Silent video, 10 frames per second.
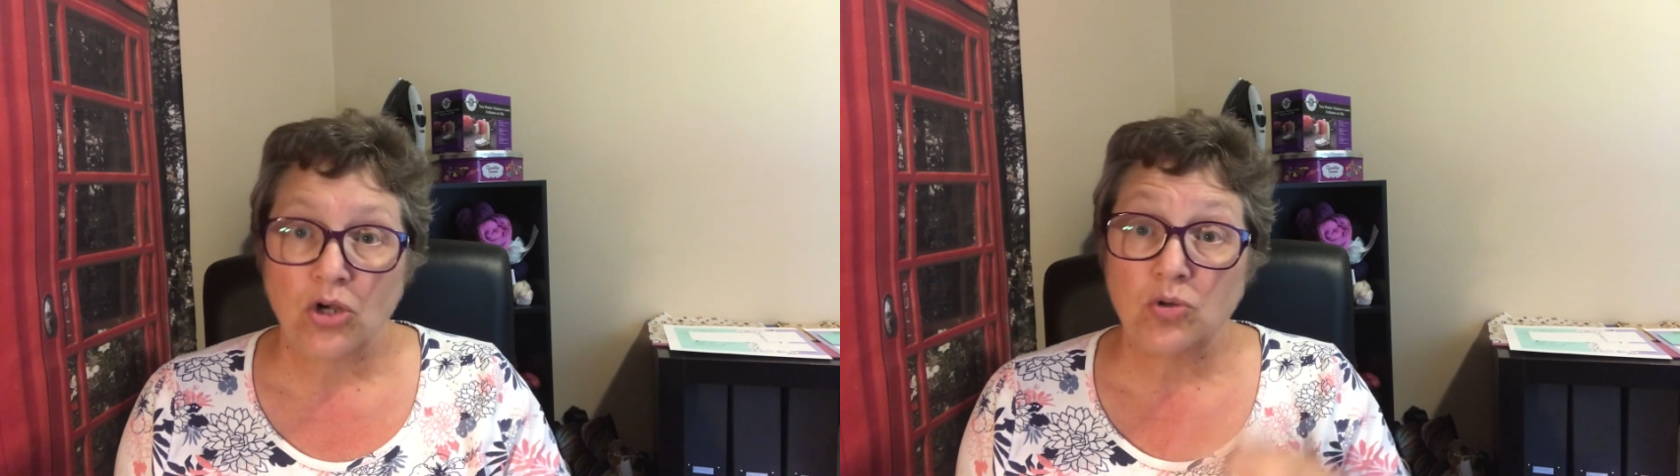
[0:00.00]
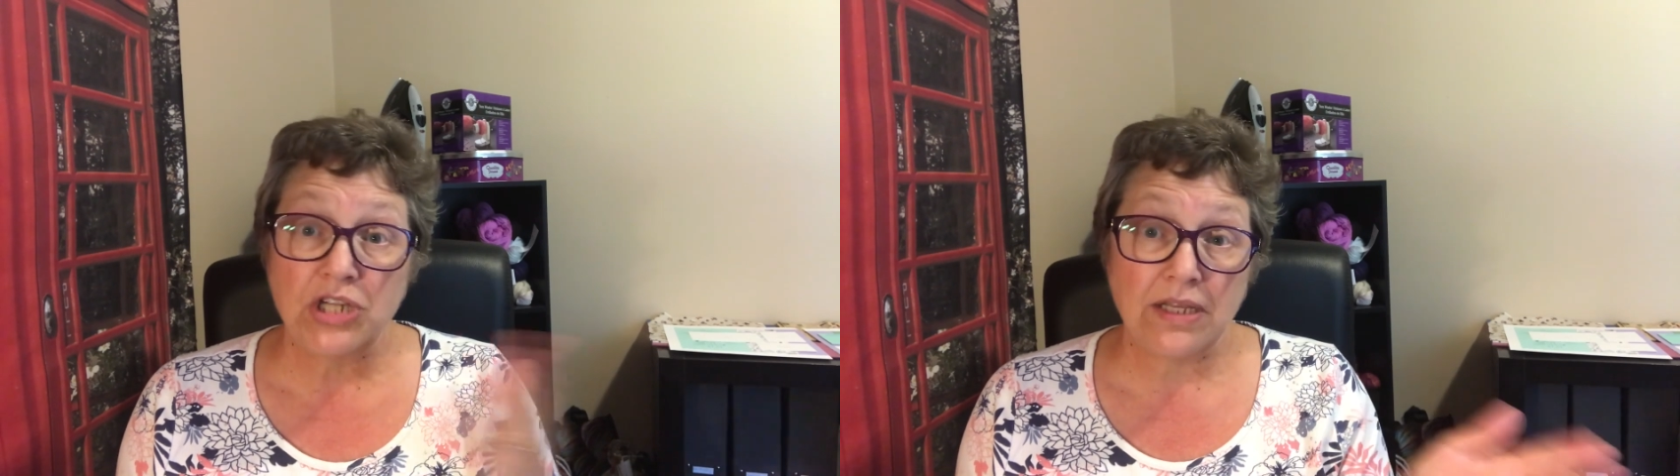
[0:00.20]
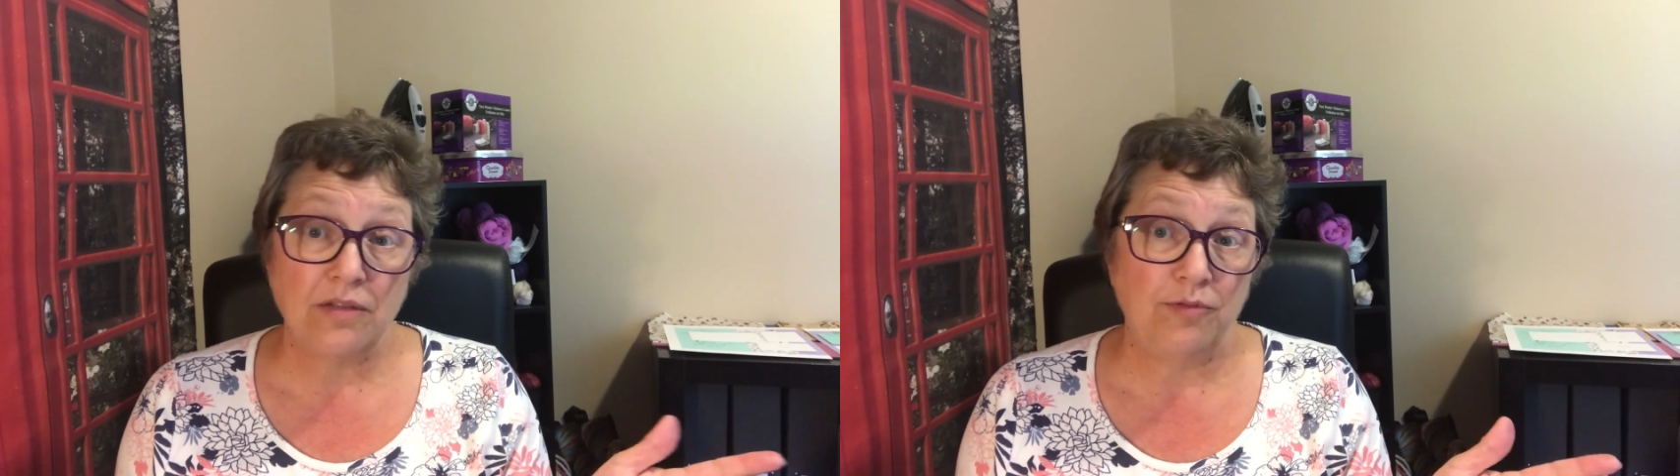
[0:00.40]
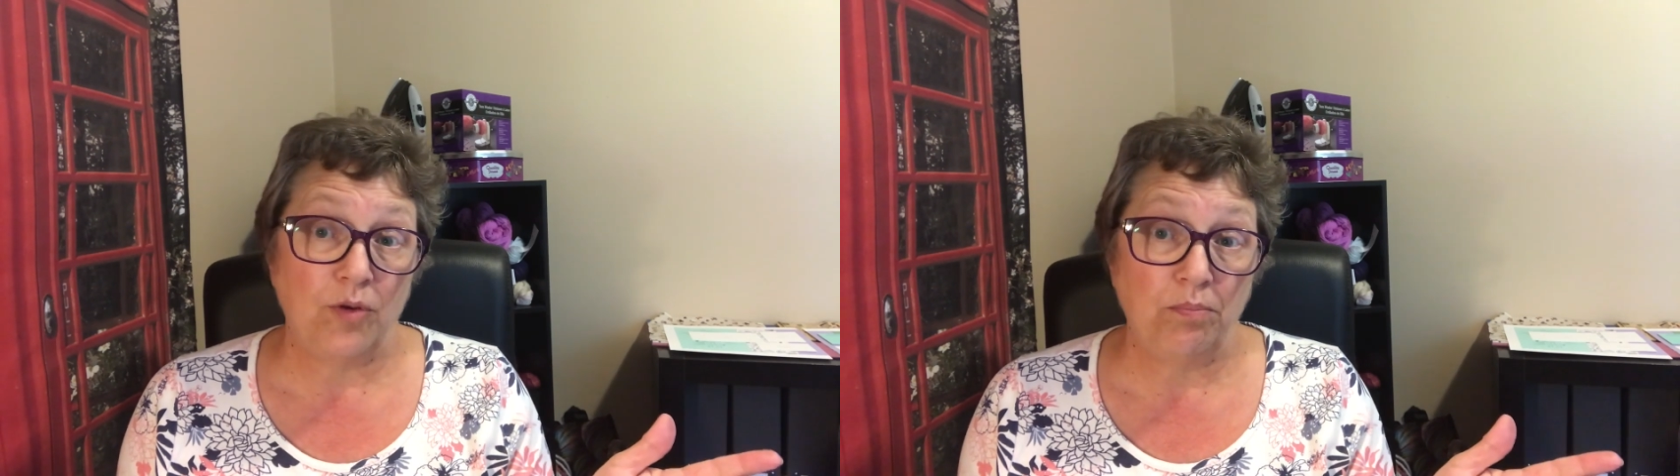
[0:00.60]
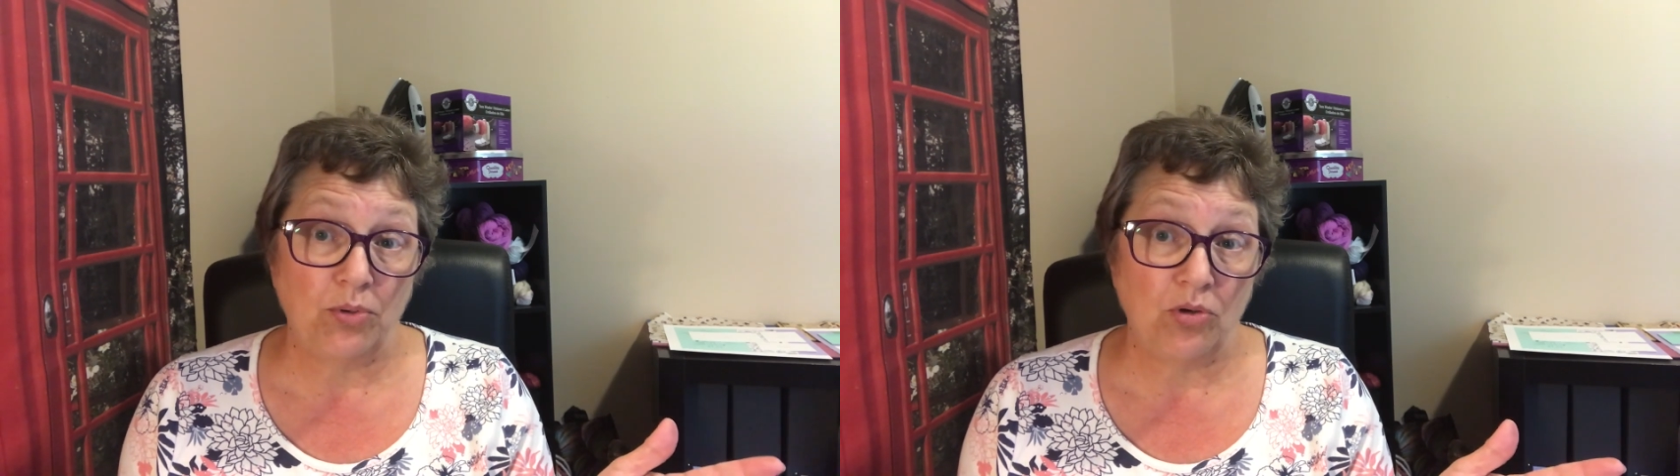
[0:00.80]
go check the
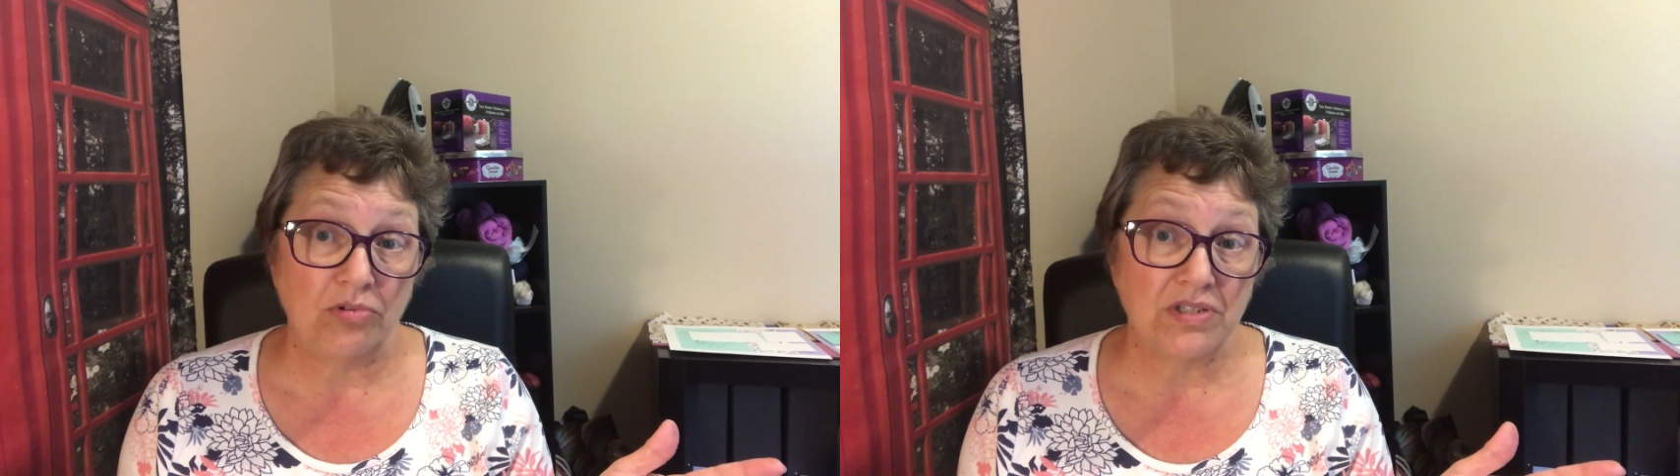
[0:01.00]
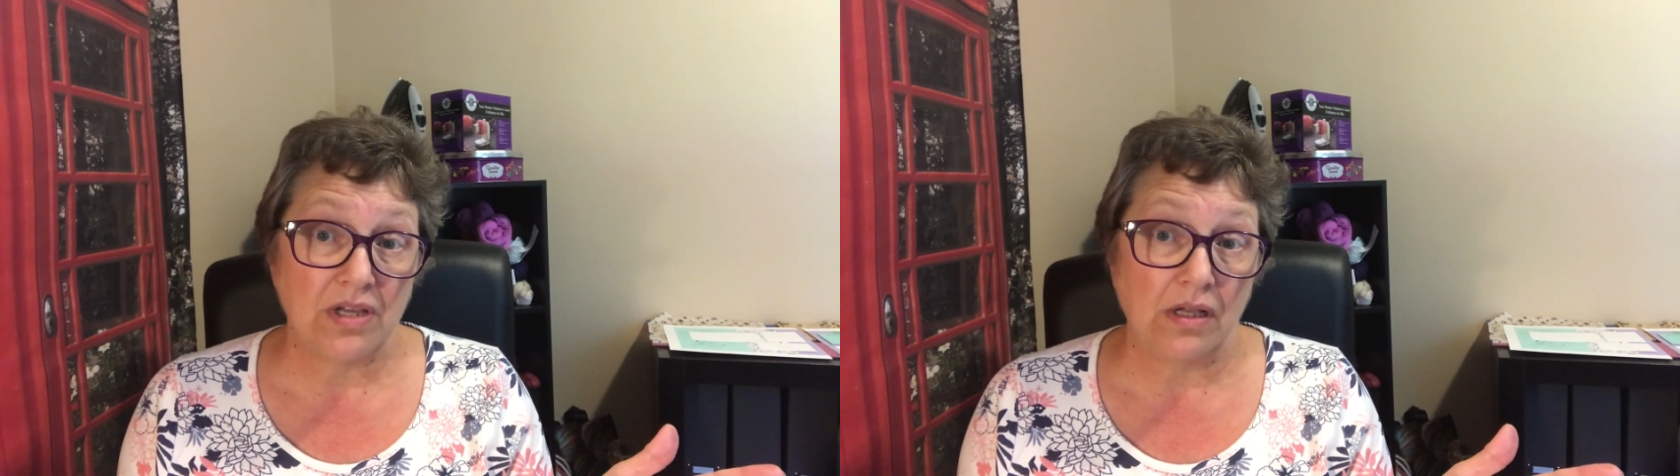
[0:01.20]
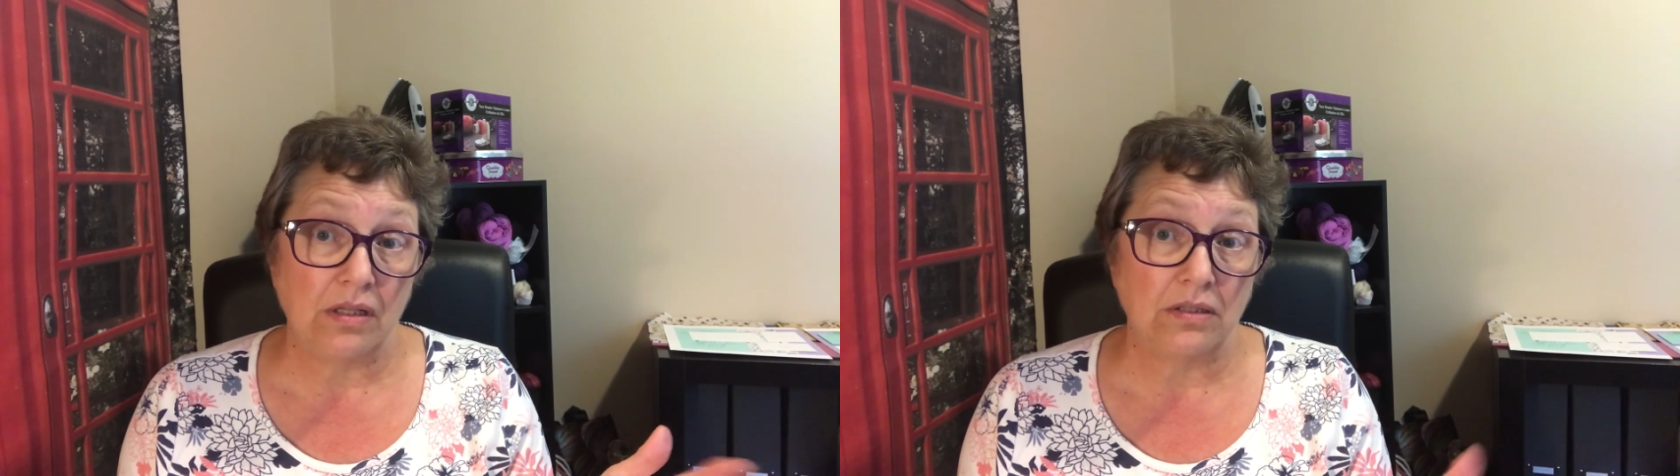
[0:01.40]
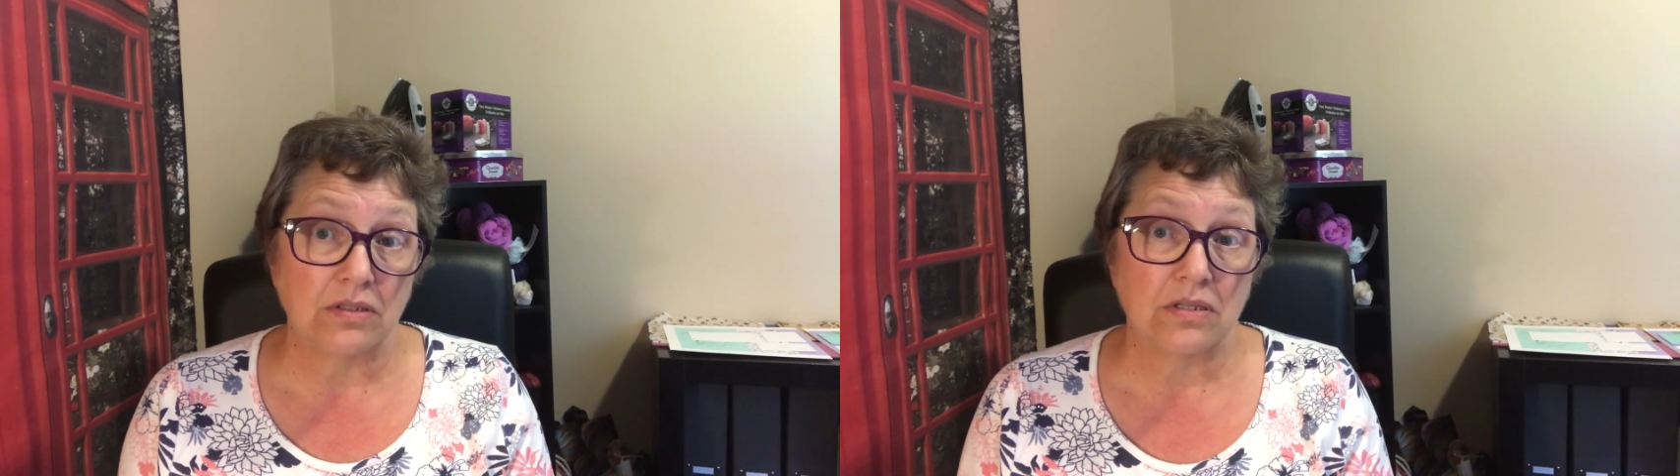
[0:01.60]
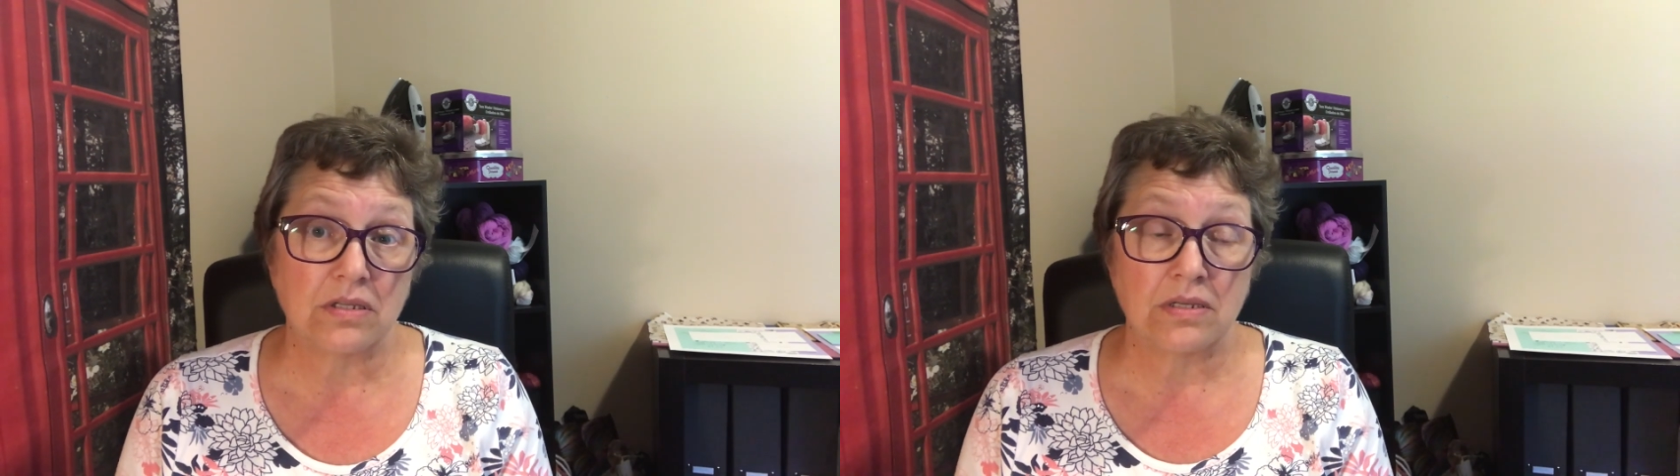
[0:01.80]
football
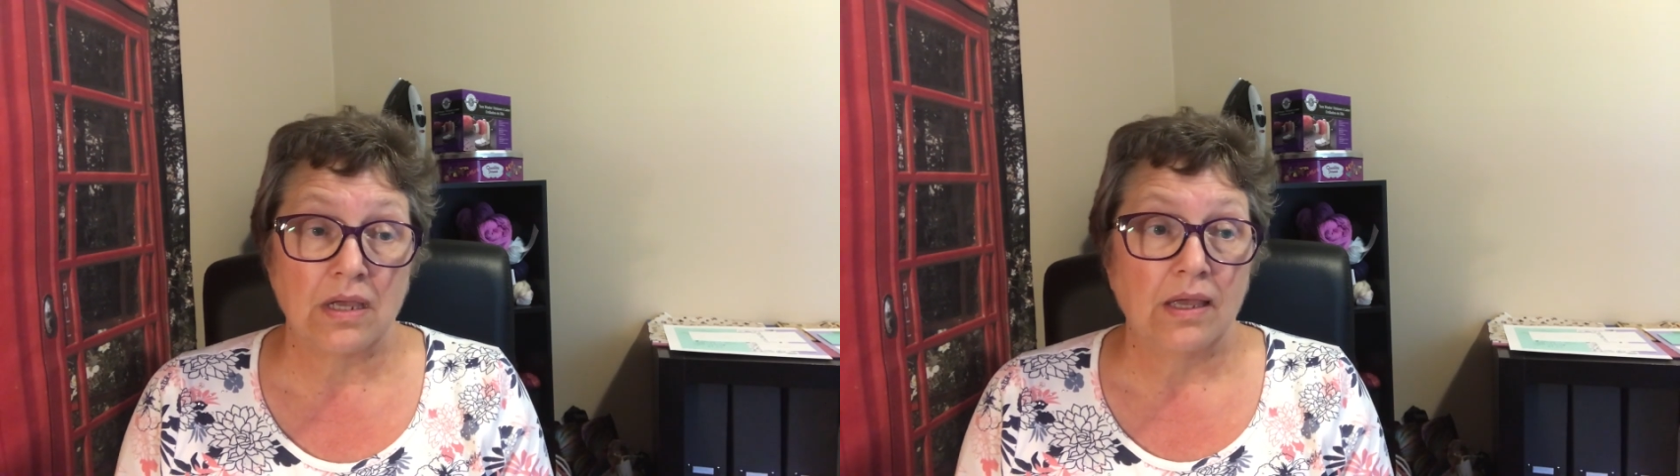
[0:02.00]
results,